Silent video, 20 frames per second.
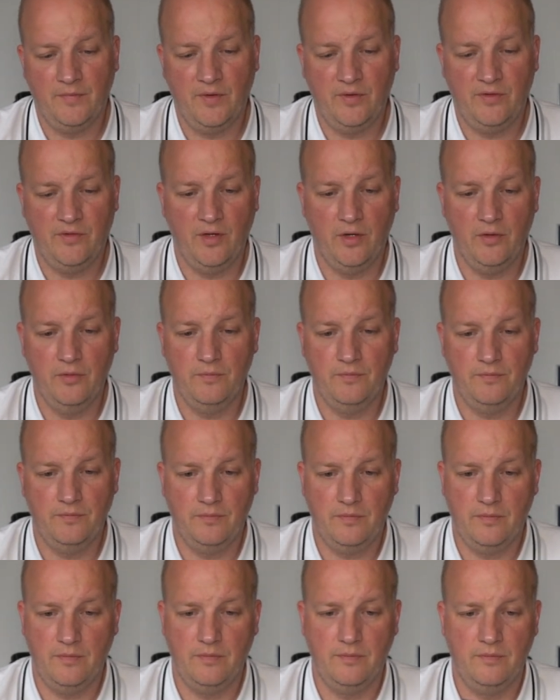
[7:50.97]
So,
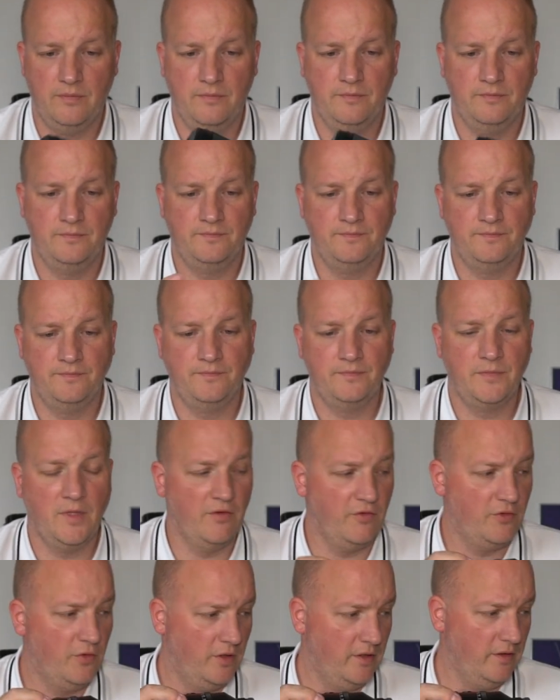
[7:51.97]

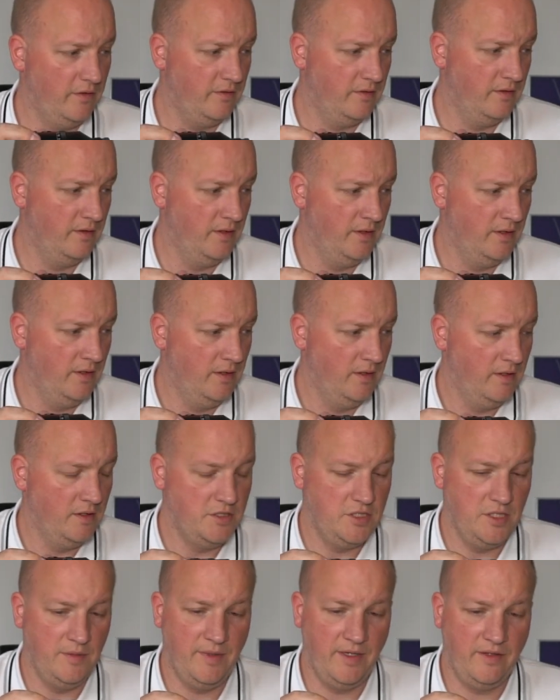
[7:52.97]
of course,
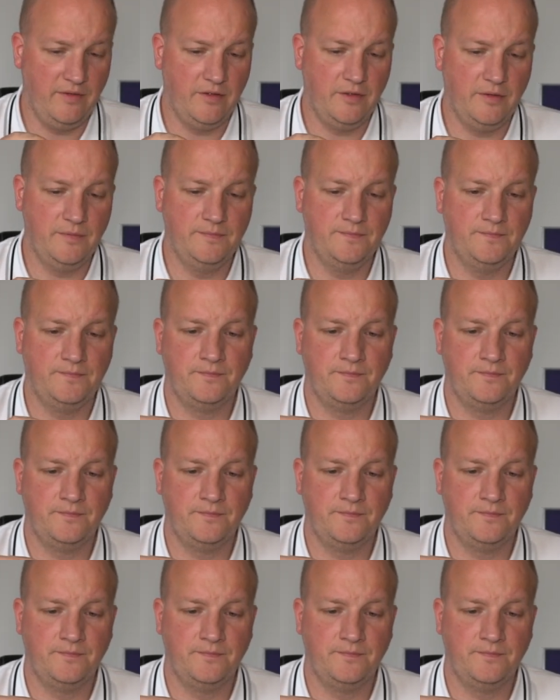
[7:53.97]
G Master,